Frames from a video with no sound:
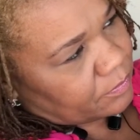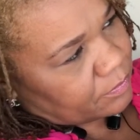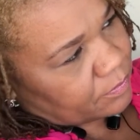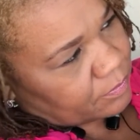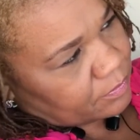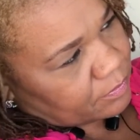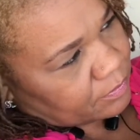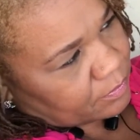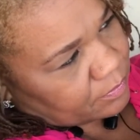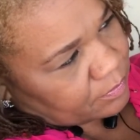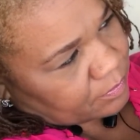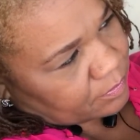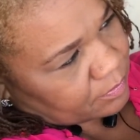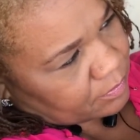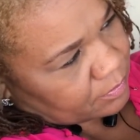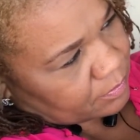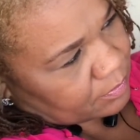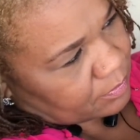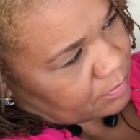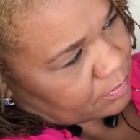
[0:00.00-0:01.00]

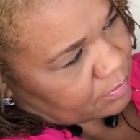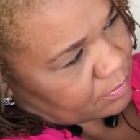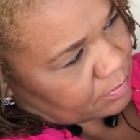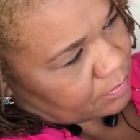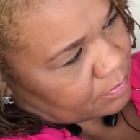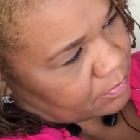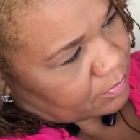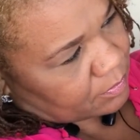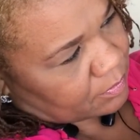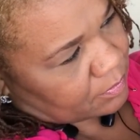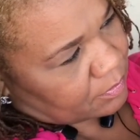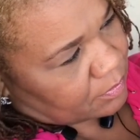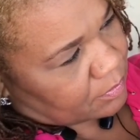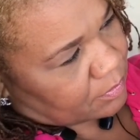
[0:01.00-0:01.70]
Nobody speaks.